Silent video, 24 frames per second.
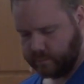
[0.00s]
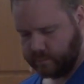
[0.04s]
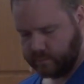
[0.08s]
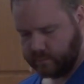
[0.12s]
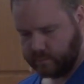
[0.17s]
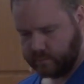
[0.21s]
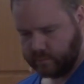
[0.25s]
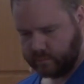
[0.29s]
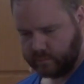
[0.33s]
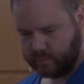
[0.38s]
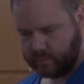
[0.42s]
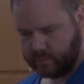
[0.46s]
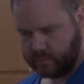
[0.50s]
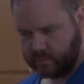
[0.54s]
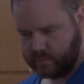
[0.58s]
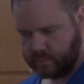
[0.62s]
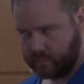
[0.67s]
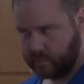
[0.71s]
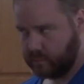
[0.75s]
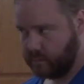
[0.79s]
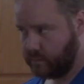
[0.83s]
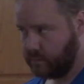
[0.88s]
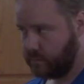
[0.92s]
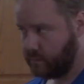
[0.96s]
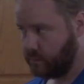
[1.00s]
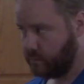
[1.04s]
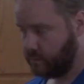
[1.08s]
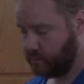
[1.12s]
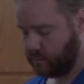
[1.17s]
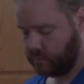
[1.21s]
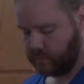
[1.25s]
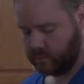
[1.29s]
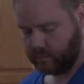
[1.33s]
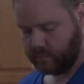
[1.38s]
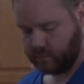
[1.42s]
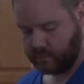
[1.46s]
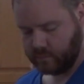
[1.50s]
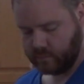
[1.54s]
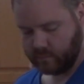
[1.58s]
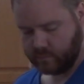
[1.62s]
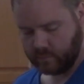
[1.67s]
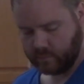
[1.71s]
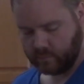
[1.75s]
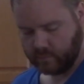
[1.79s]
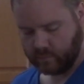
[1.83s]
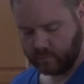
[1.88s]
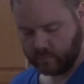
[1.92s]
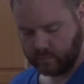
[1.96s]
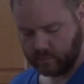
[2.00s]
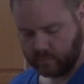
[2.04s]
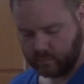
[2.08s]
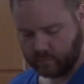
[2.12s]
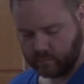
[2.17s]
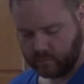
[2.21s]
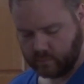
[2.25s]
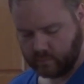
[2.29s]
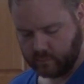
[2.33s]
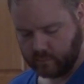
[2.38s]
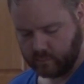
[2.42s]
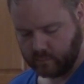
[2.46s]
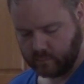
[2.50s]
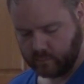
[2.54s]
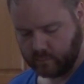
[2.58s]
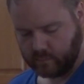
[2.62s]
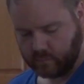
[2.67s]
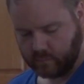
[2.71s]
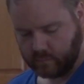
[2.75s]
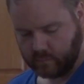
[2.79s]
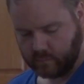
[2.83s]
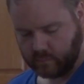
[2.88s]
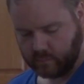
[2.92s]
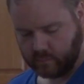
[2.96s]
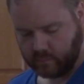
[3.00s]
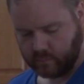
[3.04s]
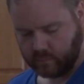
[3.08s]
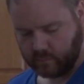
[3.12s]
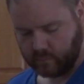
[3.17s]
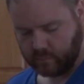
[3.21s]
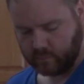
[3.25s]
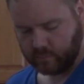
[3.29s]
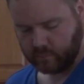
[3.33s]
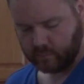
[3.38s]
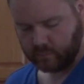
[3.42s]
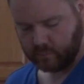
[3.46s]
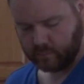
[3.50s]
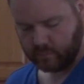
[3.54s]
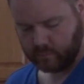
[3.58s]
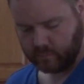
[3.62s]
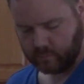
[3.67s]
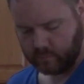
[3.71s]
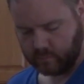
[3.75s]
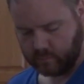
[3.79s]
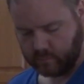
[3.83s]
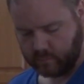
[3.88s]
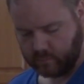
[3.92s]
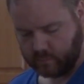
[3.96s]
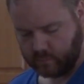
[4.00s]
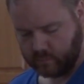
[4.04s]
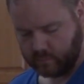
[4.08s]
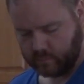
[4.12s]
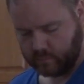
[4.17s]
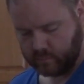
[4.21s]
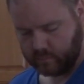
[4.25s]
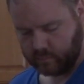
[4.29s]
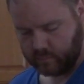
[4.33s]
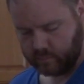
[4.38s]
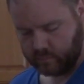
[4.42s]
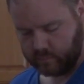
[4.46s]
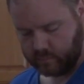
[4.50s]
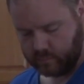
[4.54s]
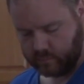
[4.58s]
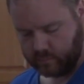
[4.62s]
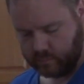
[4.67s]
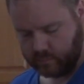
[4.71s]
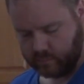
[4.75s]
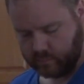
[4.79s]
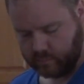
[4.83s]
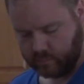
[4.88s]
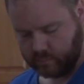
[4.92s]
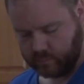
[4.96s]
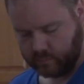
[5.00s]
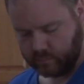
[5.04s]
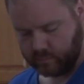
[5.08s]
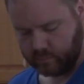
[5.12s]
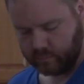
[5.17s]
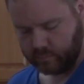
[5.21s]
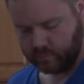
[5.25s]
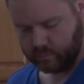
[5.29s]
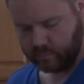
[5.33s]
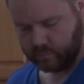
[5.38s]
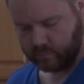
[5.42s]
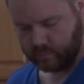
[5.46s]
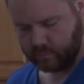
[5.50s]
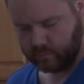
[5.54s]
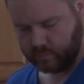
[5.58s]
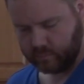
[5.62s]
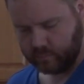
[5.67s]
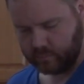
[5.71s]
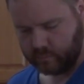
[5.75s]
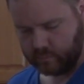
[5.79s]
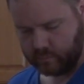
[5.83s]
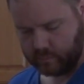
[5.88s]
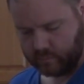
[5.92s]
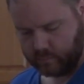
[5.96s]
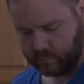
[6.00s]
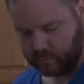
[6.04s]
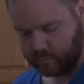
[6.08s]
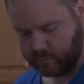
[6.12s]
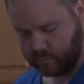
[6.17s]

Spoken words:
Nothing is said.